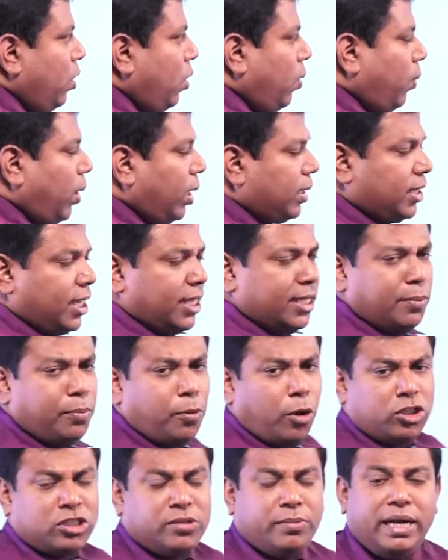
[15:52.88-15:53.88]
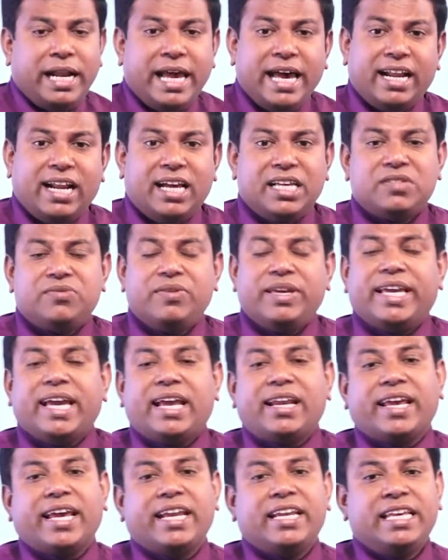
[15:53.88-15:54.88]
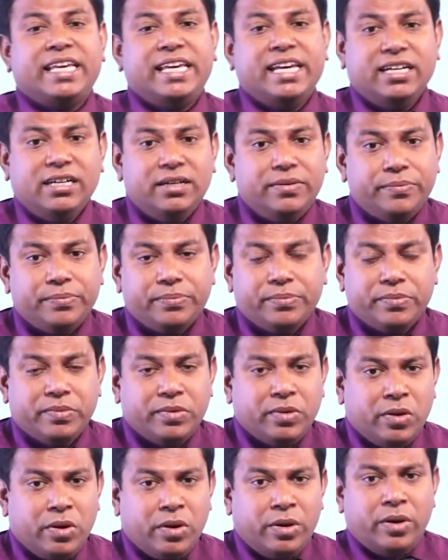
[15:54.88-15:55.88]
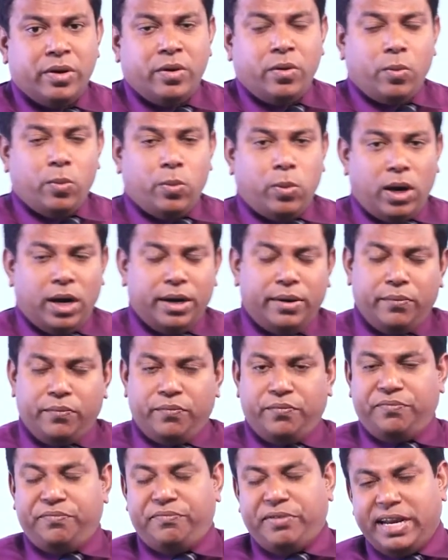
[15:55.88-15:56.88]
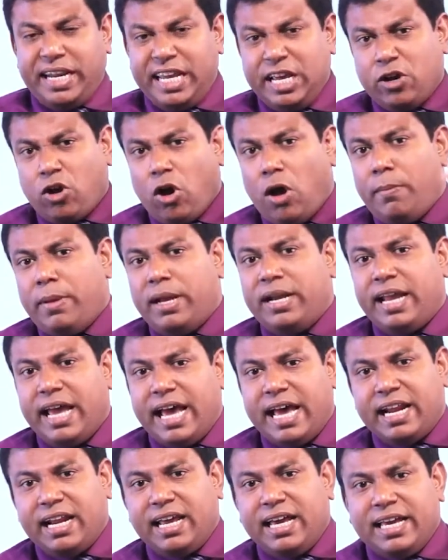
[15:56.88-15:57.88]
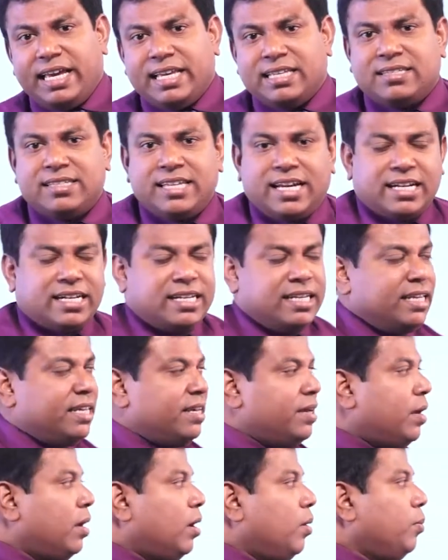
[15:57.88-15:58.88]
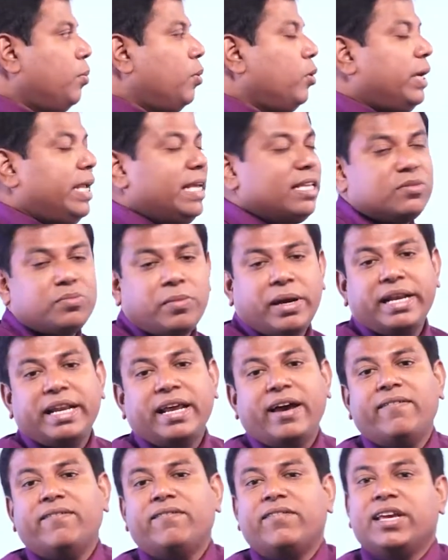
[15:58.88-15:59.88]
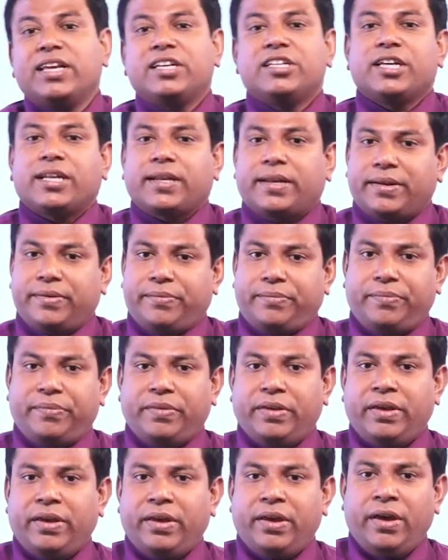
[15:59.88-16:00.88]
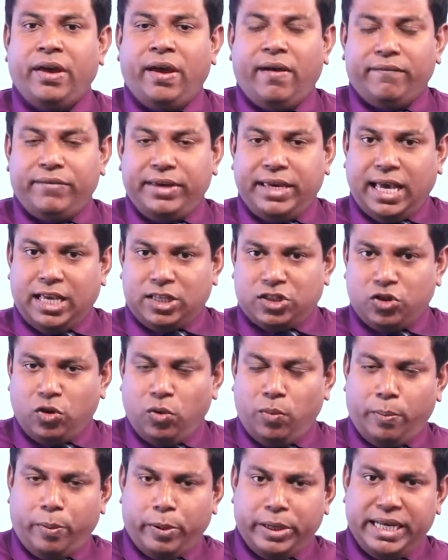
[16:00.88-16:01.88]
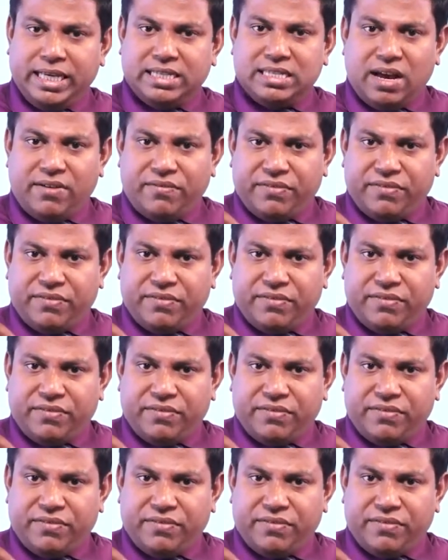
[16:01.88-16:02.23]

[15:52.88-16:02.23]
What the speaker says: What are the possible errors we can get here? One very common error is that pulleys might have friction. We assume pulleys are